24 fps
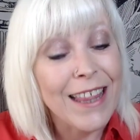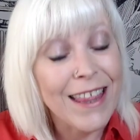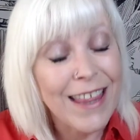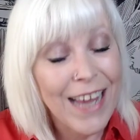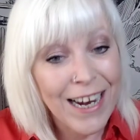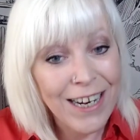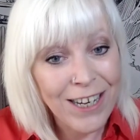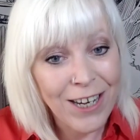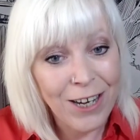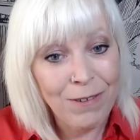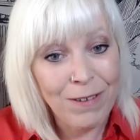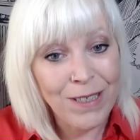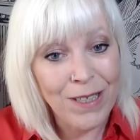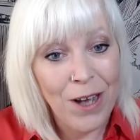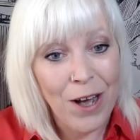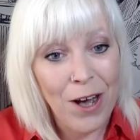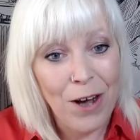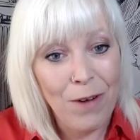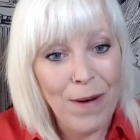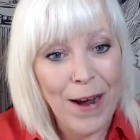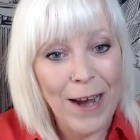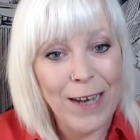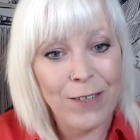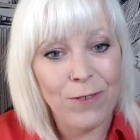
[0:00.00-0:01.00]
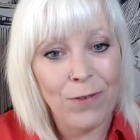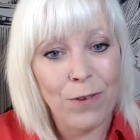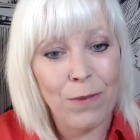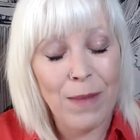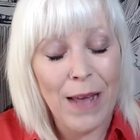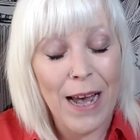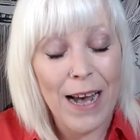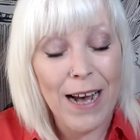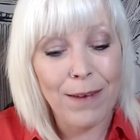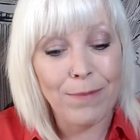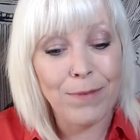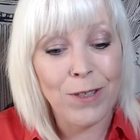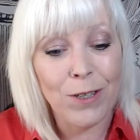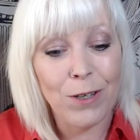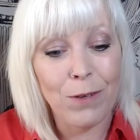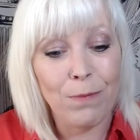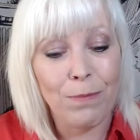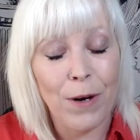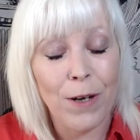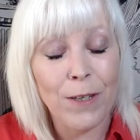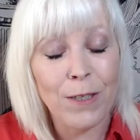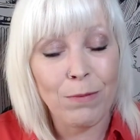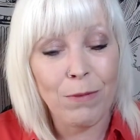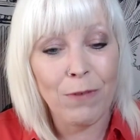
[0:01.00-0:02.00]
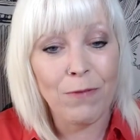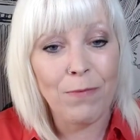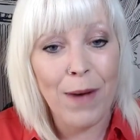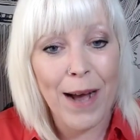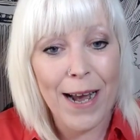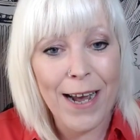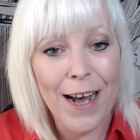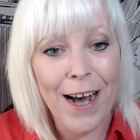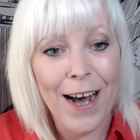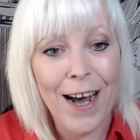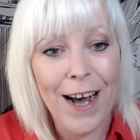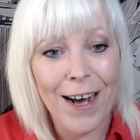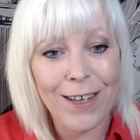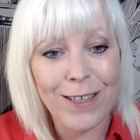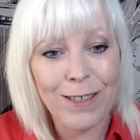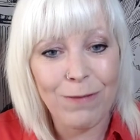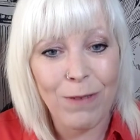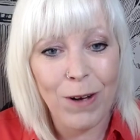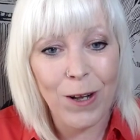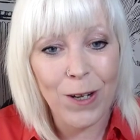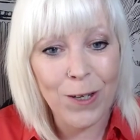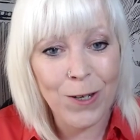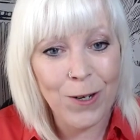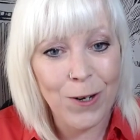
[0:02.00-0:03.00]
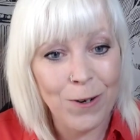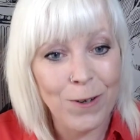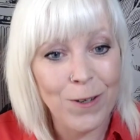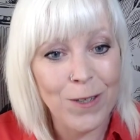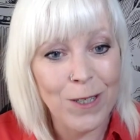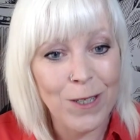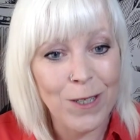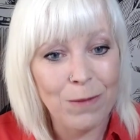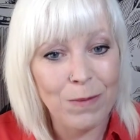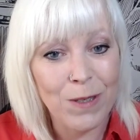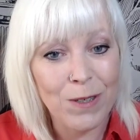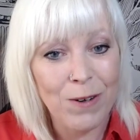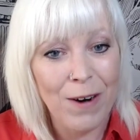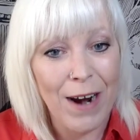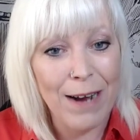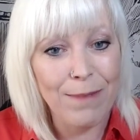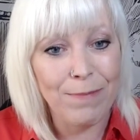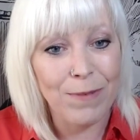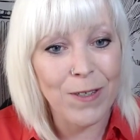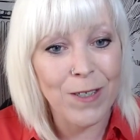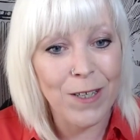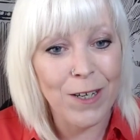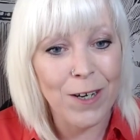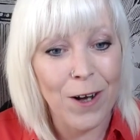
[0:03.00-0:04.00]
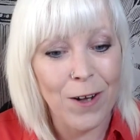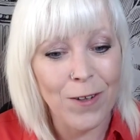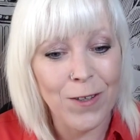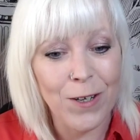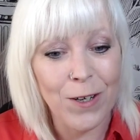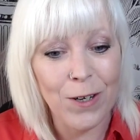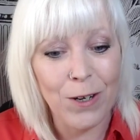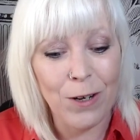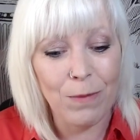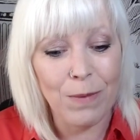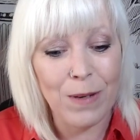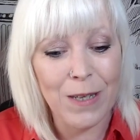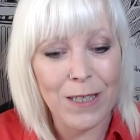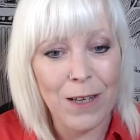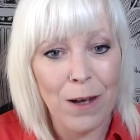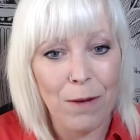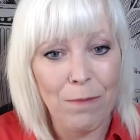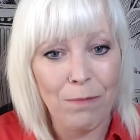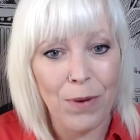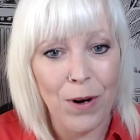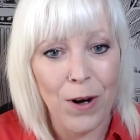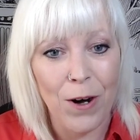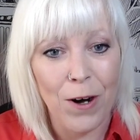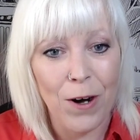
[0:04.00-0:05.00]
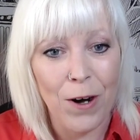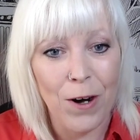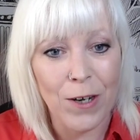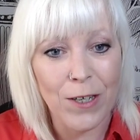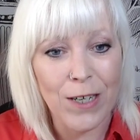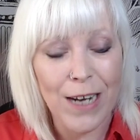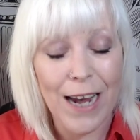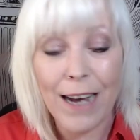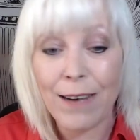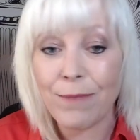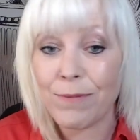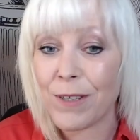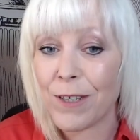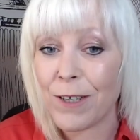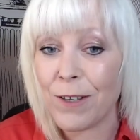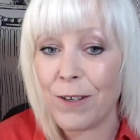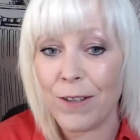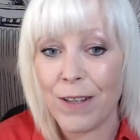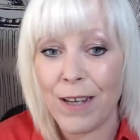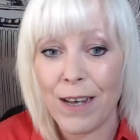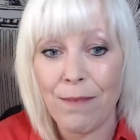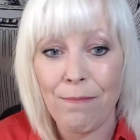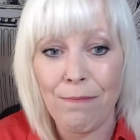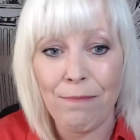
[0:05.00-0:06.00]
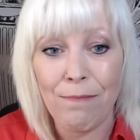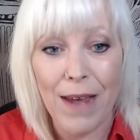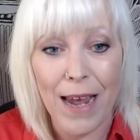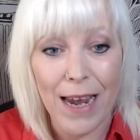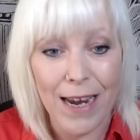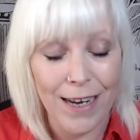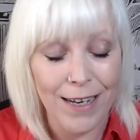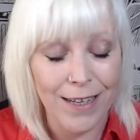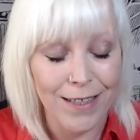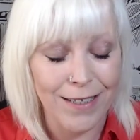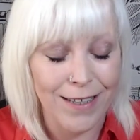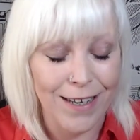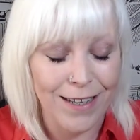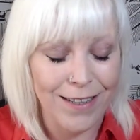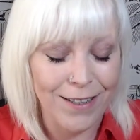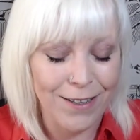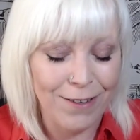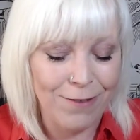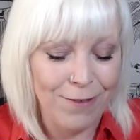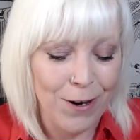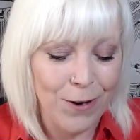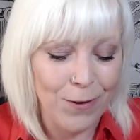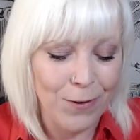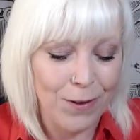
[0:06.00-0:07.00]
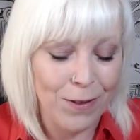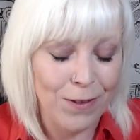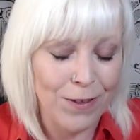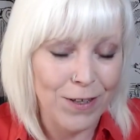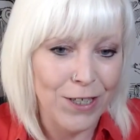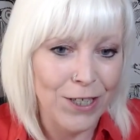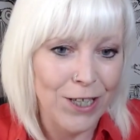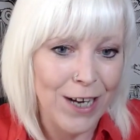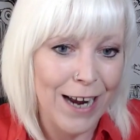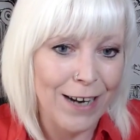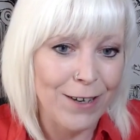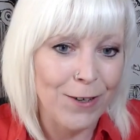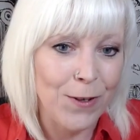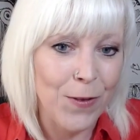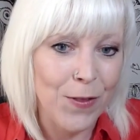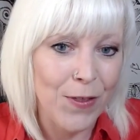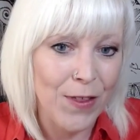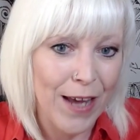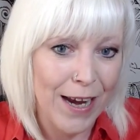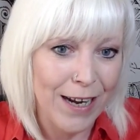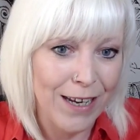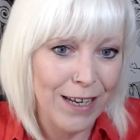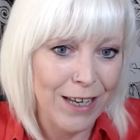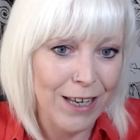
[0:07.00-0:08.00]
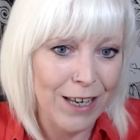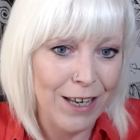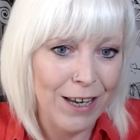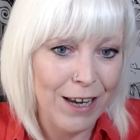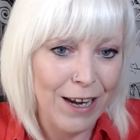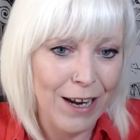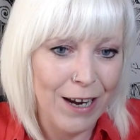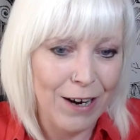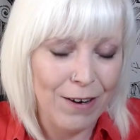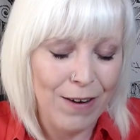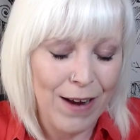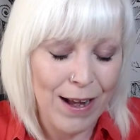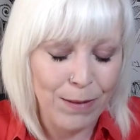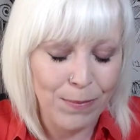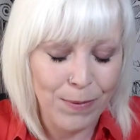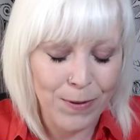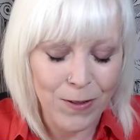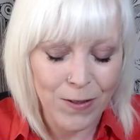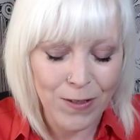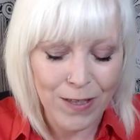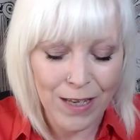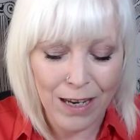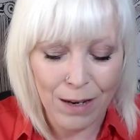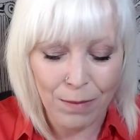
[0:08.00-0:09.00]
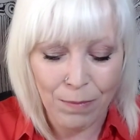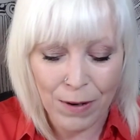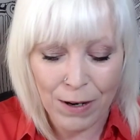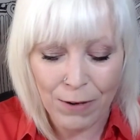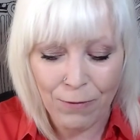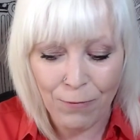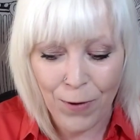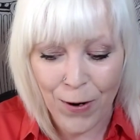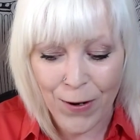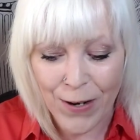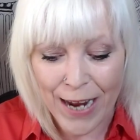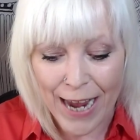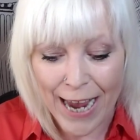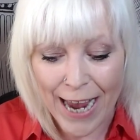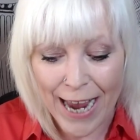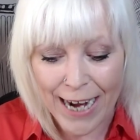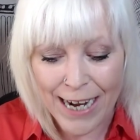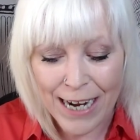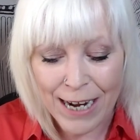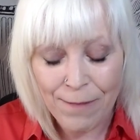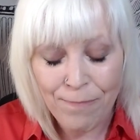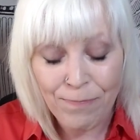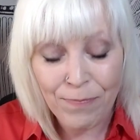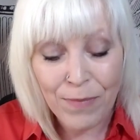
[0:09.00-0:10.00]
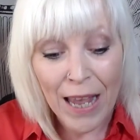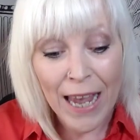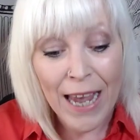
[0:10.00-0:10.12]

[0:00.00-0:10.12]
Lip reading: Thank you, as always, from the absolute bottom of my heart to all the current subscribers and all the newbies on board. Absolutely amazing, the growth of the channel. Thank you, helping us keep it running.